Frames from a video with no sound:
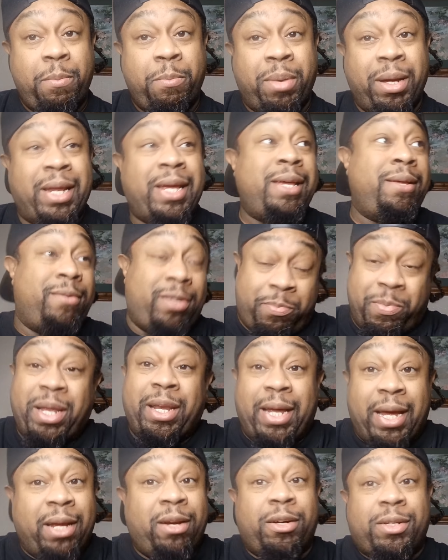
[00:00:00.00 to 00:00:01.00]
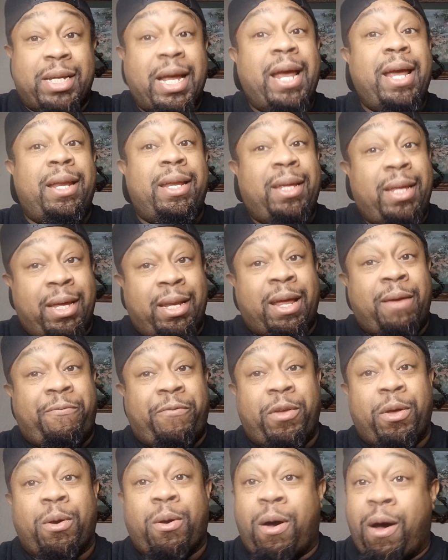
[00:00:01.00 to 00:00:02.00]
But he's been entertaining
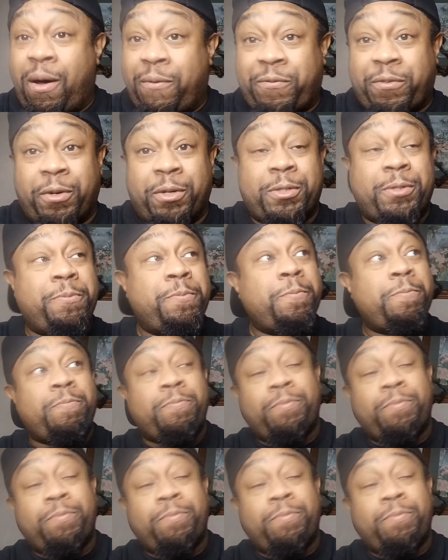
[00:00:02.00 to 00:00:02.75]
NFL offers,